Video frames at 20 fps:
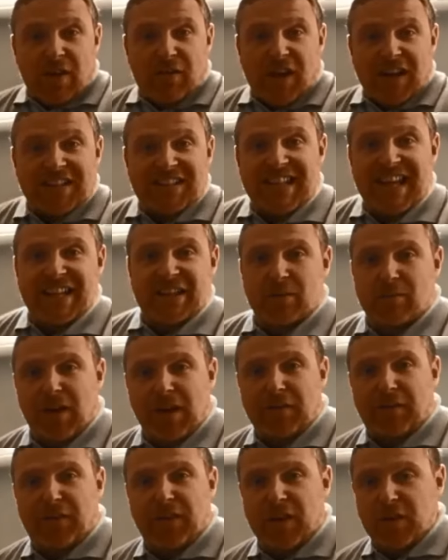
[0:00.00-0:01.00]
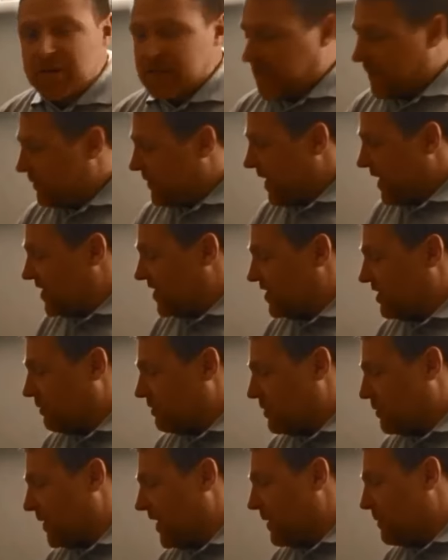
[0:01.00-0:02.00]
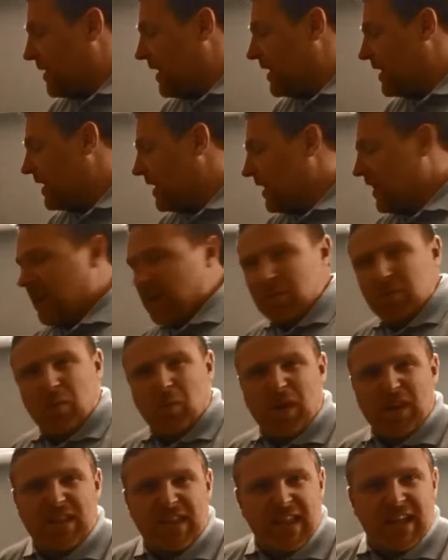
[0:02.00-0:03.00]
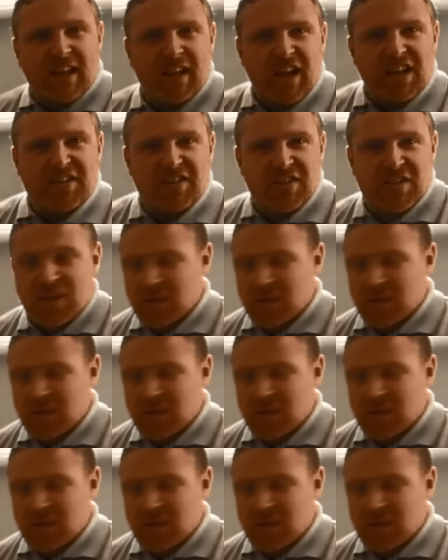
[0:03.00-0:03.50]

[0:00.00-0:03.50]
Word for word: I've isolated the right fuse, it's stopped beeping, but one thing I like to